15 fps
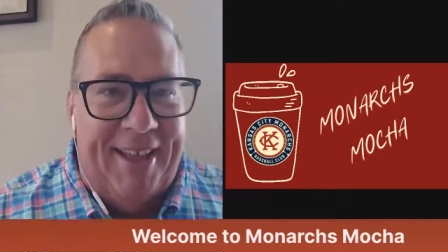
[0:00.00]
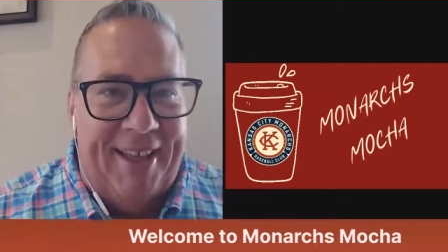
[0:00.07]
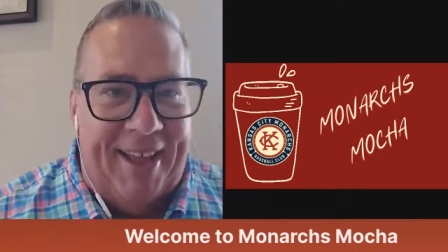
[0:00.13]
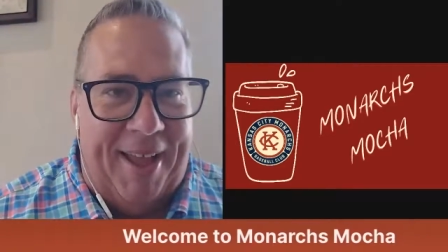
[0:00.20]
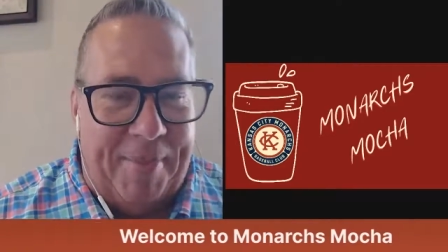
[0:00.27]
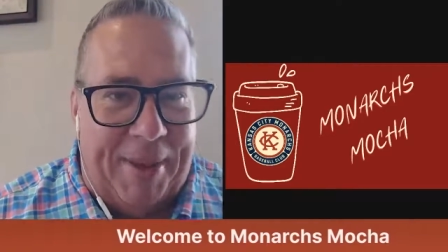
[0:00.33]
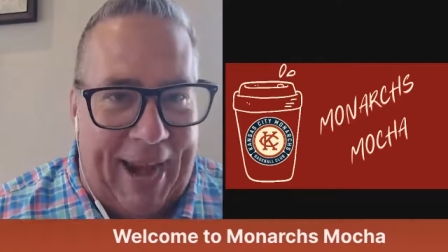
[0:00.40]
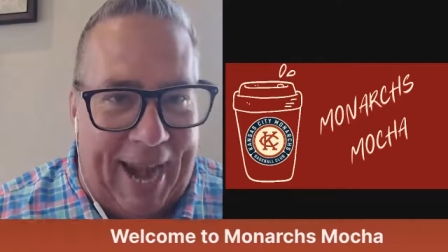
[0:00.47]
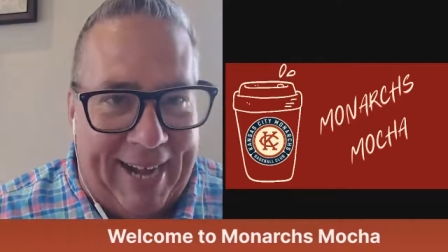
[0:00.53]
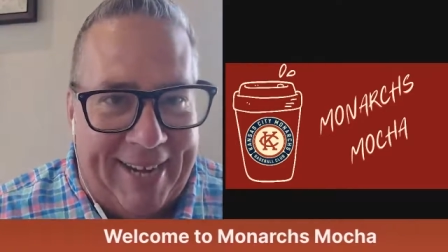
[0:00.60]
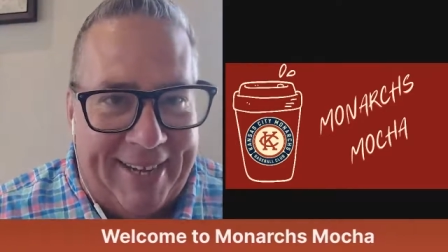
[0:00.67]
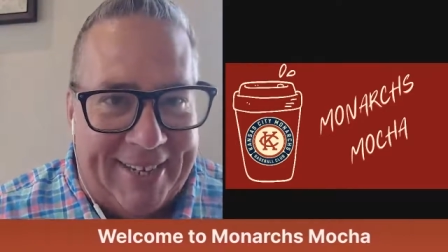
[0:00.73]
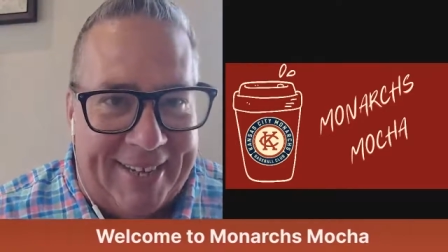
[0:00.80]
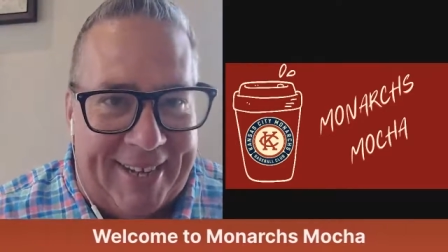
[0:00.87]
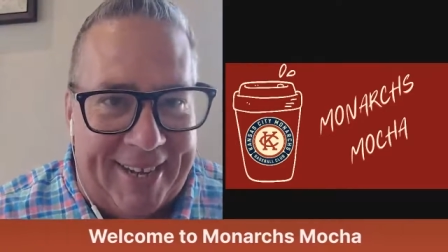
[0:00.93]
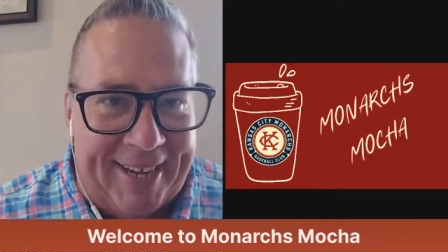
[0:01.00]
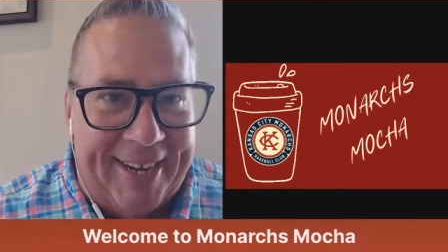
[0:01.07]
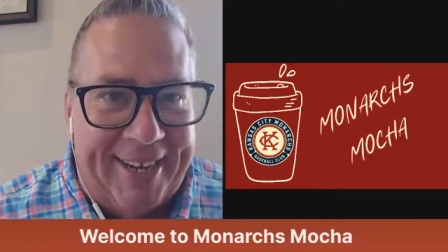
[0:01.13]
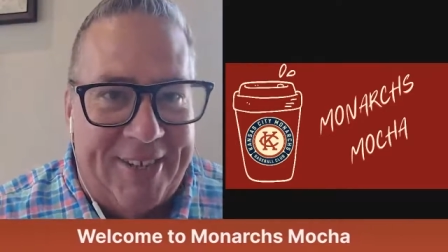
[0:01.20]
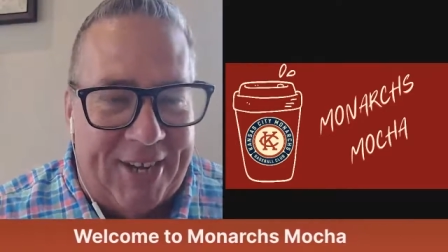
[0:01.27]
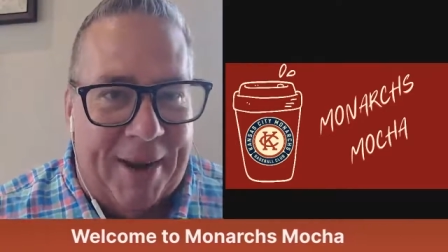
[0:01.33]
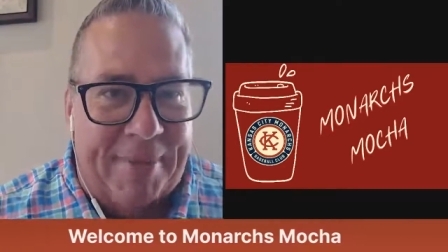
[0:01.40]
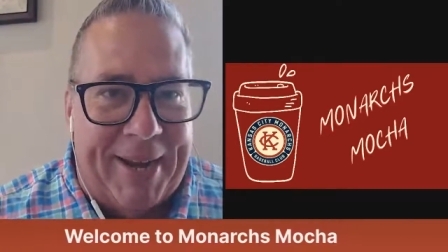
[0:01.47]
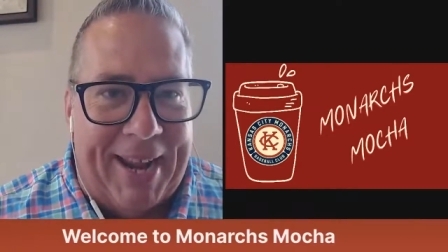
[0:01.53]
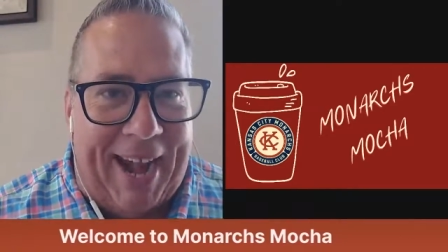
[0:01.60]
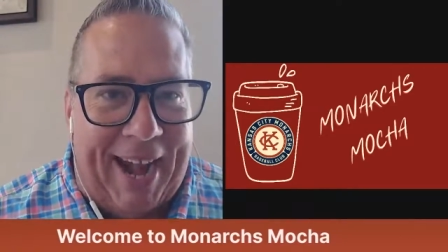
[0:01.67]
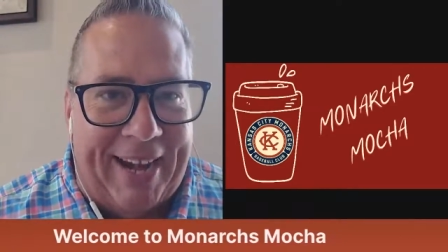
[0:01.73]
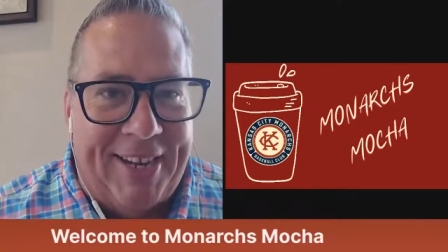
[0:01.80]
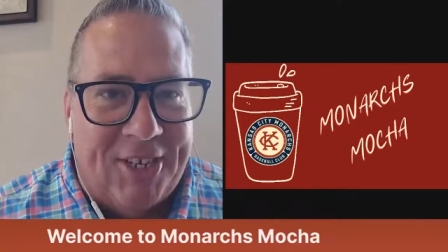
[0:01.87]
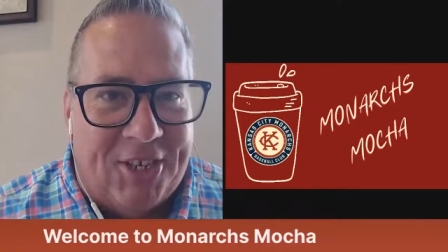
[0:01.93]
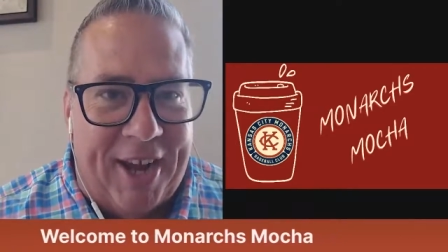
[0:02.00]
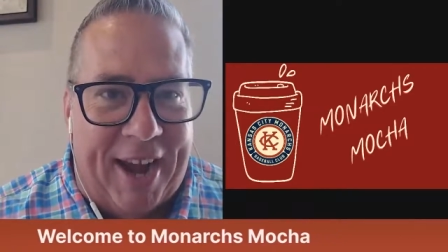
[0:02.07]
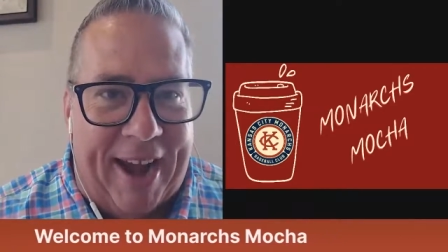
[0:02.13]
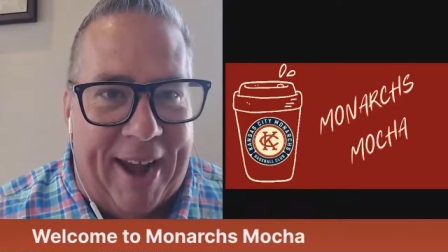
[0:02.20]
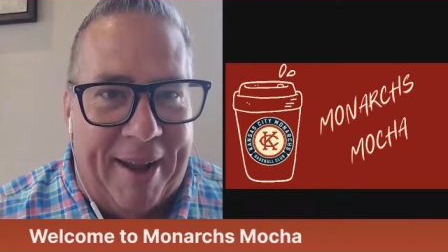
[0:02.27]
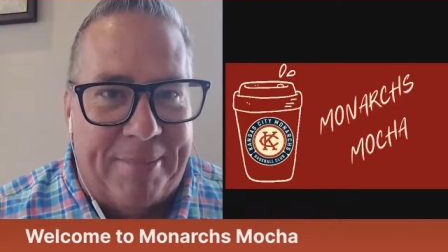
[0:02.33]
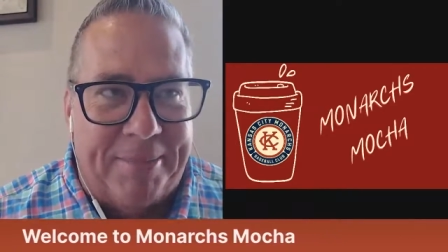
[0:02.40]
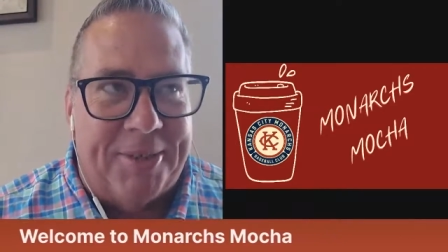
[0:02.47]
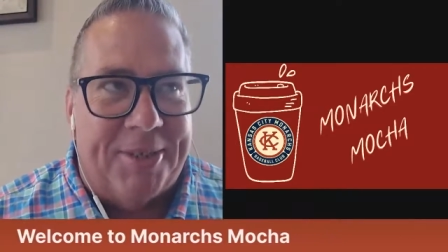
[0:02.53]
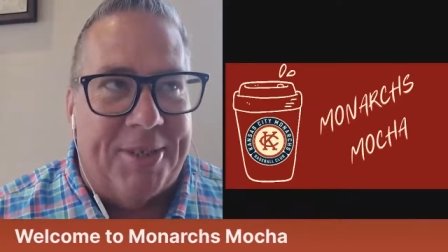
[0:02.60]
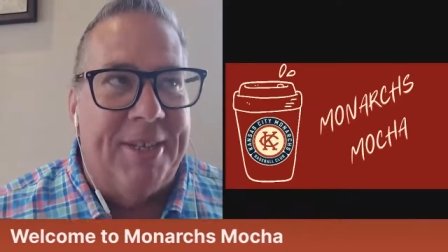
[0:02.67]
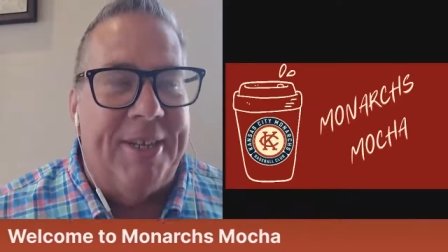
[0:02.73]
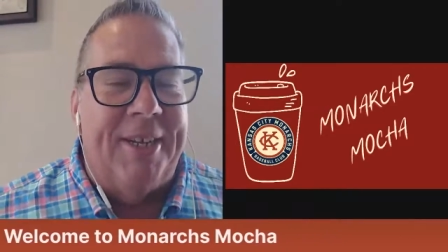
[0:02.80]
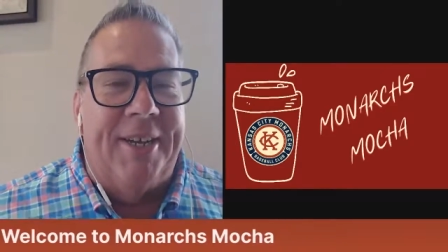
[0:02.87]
I'm an 80s kid jamming the 80s jams.